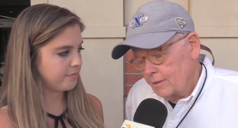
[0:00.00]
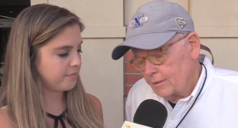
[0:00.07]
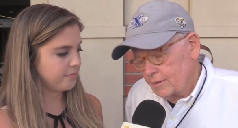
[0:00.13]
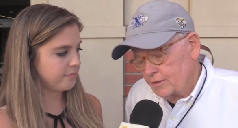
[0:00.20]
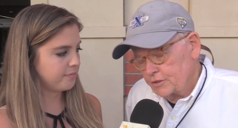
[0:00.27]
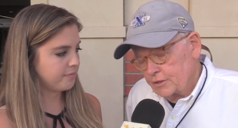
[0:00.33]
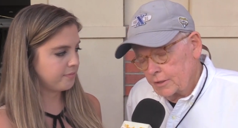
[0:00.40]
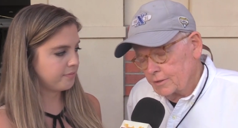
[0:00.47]

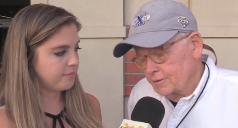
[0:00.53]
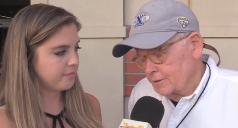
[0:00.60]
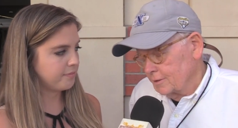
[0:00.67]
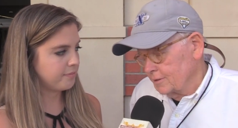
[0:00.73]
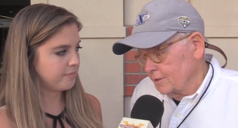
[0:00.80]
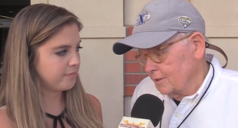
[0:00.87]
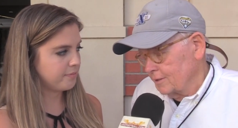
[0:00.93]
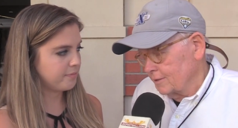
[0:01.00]
Speaker 1: the jinx
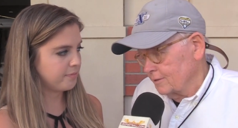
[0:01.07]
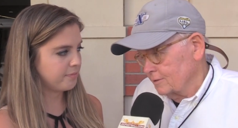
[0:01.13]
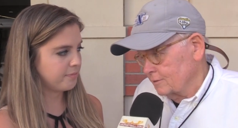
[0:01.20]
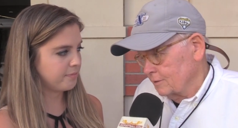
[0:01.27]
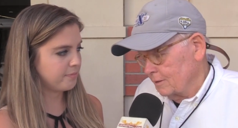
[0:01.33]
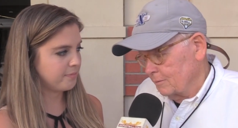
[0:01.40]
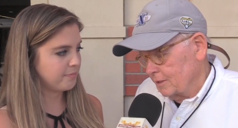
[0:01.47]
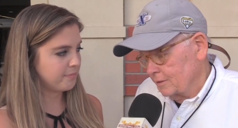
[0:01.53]

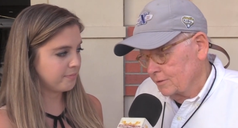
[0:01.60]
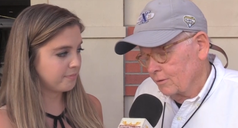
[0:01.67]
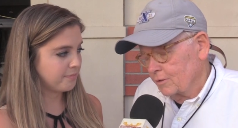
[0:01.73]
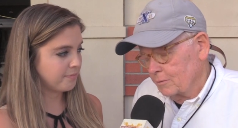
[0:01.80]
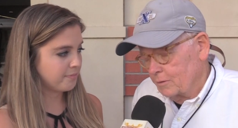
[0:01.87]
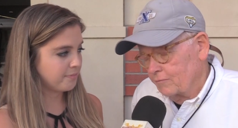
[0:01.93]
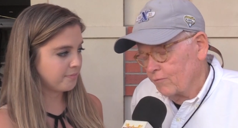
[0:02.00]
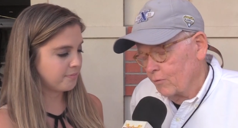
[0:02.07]
continues. I mean, it's
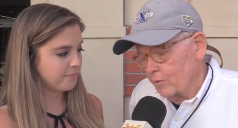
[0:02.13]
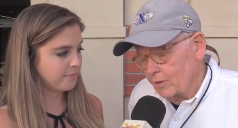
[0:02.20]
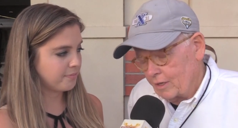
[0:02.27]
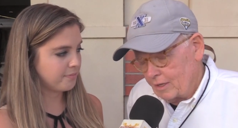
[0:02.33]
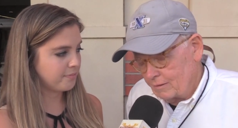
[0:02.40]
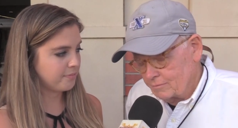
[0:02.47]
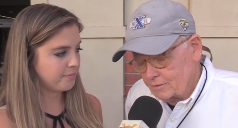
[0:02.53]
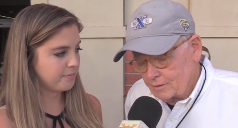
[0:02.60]
only been four
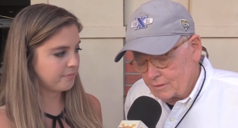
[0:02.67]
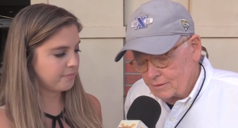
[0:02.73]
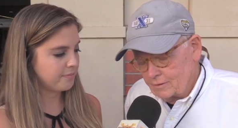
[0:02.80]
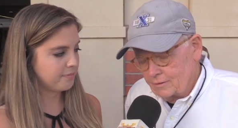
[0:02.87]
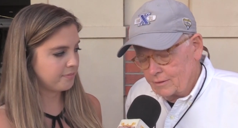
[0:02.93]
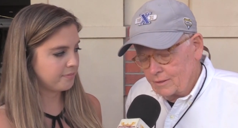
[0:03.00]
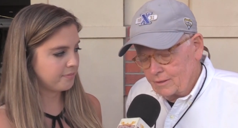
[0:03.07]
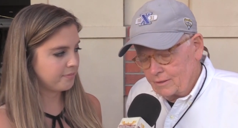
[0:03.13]
games that,
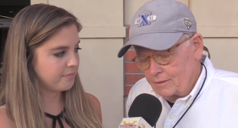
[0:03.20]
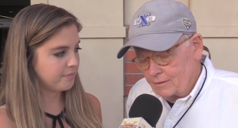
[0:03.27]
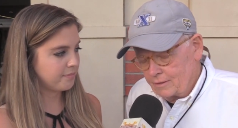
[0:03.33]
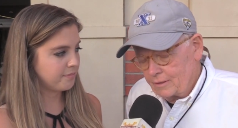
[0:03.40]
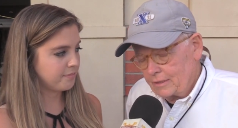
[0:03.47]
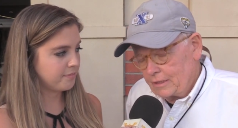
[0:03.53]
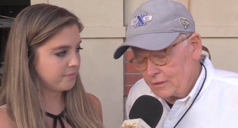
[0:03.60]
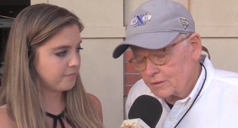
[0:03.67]

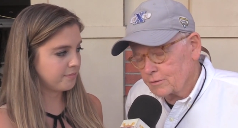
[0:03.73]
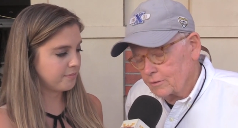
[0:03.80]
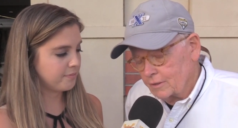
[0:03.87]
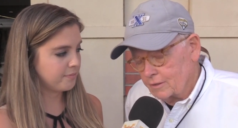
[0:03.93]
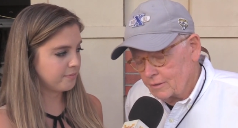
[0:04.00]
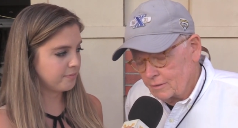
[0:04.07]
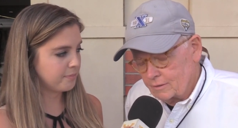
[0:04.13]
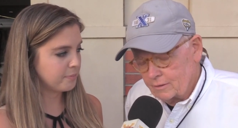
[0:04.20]
uh, in
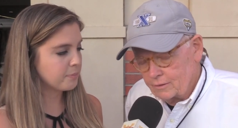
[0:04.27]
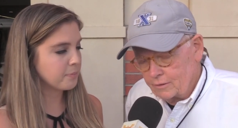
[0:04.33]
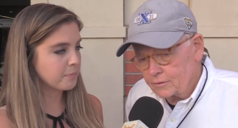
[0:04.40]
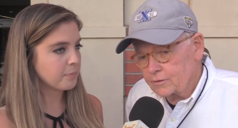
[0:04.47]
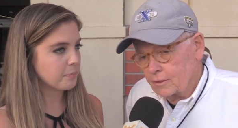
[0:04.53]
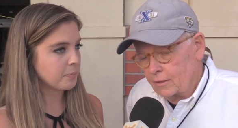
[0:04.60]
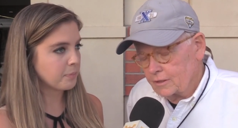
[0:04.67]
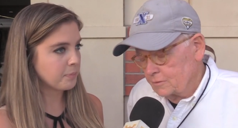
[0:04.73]
history that
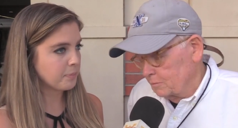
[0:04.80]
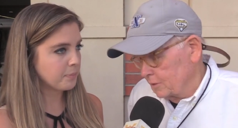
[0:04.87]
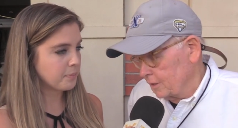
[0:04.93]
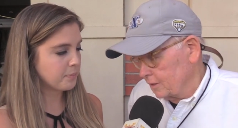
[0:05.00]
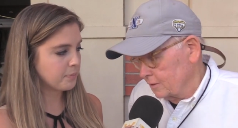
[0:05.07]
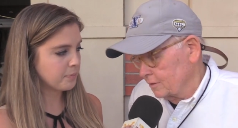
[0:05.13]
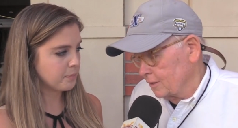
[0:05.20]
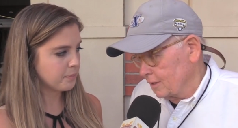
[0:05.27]
Utah has
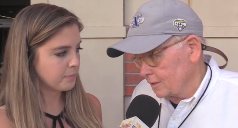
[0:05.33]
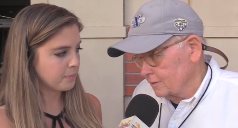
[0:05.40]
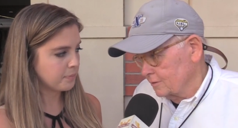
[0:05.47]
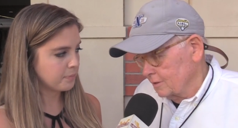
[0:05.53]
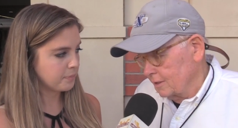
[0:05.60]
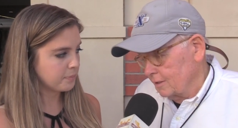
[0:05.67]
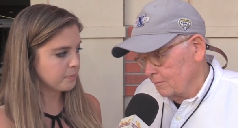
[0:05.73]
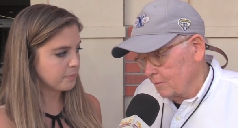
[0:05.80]
played at the
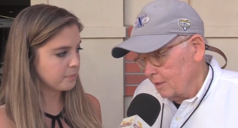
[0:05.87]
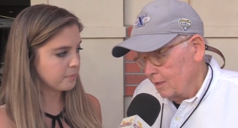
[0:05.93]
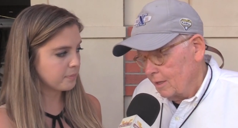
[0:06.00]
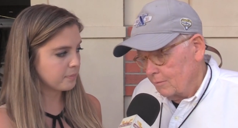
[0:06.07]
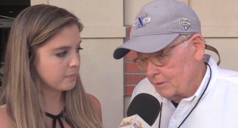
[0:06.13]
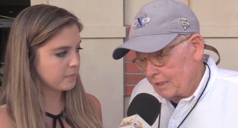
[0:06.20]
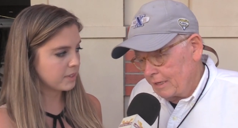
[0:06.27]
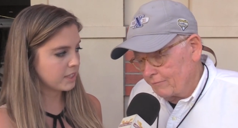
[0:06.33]
Coliseum.
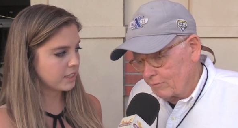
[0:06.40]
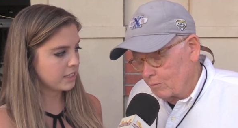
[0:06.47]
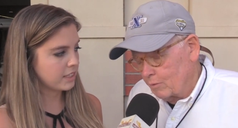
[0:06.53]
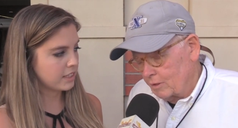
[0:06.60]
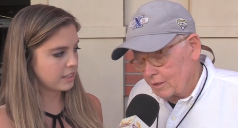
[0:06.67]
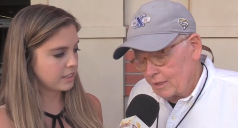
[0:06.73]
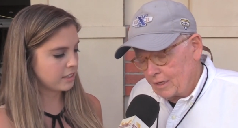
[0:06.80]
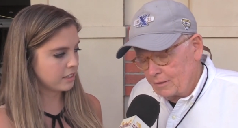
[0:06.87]
They haven't
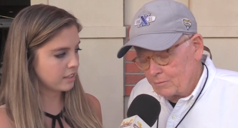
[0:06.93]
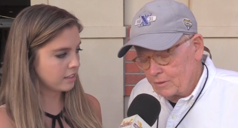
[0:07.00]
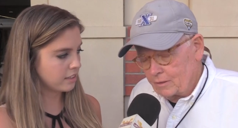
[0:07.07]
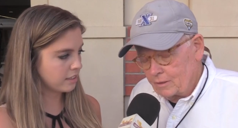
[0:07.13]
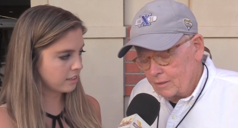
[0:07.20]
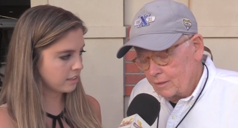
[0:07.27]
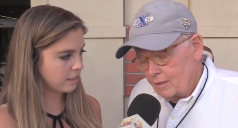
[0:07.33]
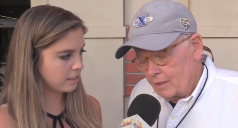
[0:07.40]
won a game
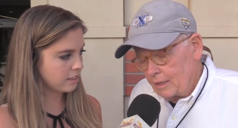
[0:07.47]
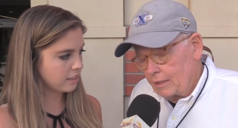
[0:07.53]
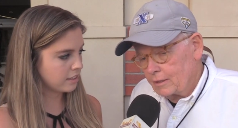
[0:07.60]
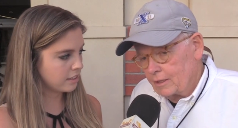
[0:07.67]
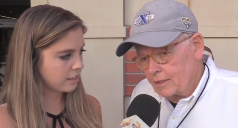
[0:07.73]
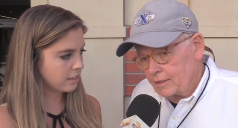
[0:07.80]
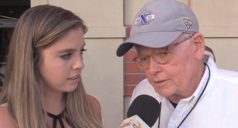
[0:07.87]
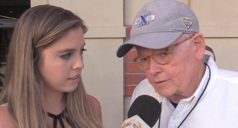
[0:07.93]
in
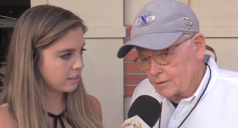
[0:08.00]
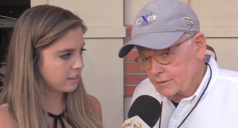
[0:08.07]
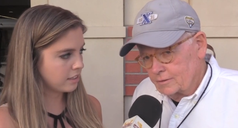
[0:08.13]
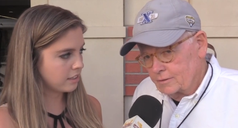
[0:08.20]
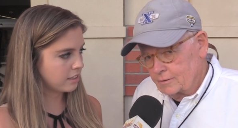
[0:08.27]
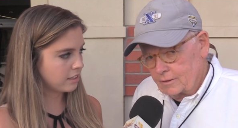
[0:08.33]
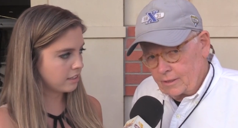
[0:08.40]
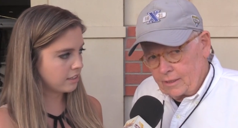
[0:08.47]
LA
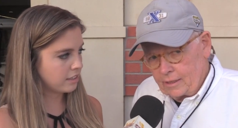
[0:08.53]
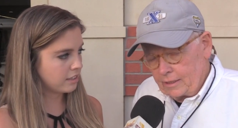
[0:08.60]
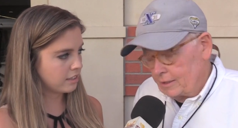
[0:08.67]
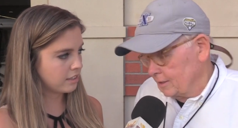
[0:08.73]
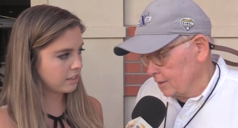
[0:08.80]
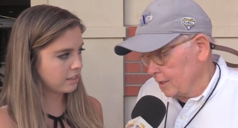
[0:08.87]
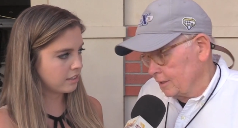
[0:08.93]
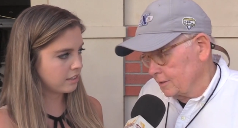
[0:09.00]
since uh, I
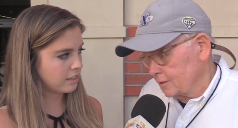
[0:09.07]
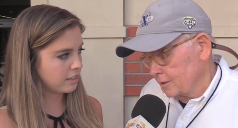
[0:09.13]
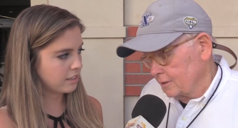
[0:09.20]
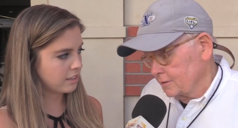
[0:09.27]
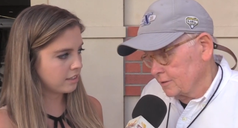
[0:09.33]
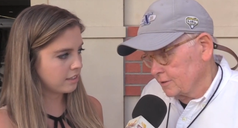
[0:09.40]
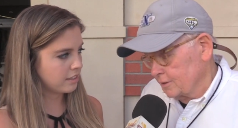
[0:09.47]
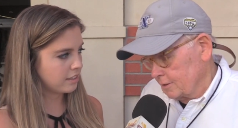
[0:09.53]
think
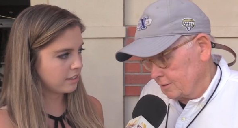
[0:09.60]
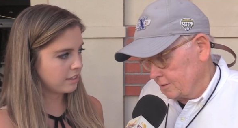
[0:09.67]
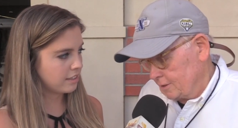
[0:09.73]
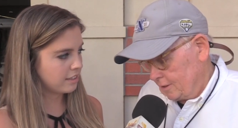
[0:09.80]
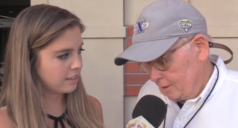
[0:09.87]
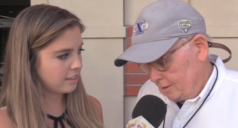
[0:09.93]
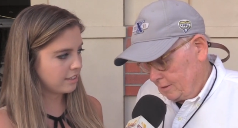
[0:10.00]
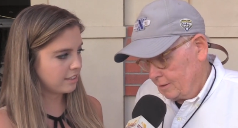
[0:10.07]

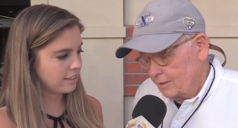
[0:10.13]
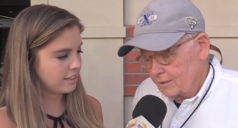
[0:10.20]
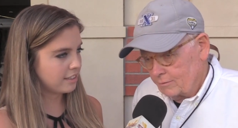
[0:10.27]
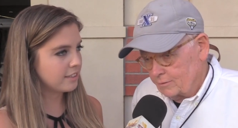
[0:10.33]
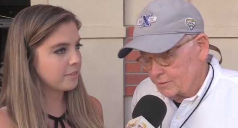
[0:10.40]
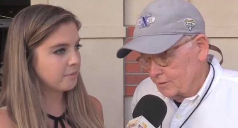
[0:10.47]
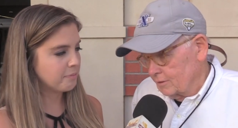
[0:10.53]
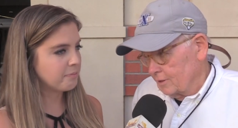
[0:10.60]
1916
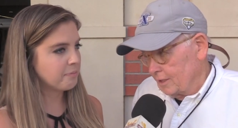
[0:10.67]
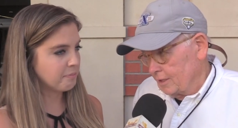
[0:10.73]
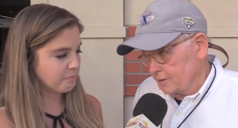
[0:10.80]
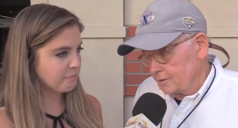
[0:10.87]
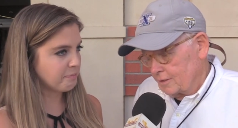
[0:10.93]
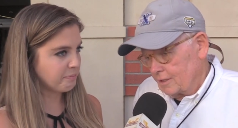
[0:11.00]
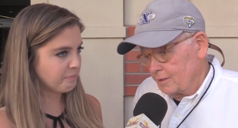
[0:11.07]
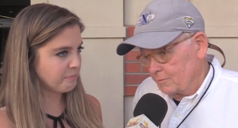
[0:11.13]
was their
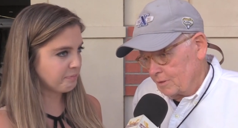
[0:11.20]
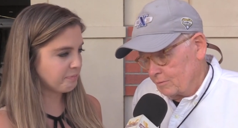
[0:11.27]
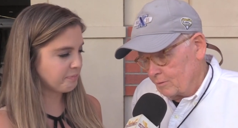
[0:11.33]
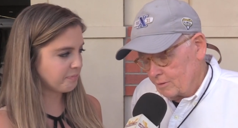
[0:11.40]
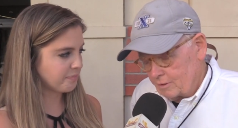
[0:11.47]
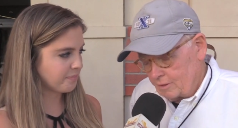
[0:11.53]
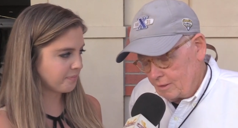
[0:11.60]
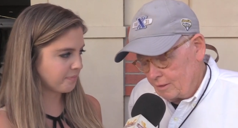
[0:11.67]
last time they
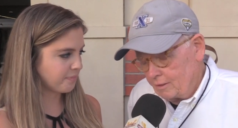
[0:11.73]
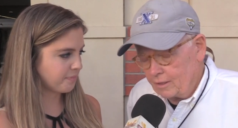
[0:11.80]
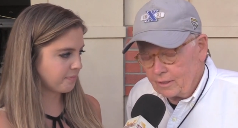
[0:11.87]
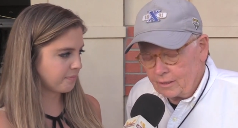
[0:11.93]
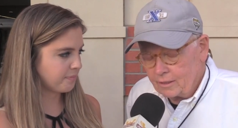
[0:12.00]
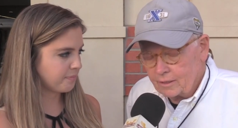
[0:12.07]
won in LA.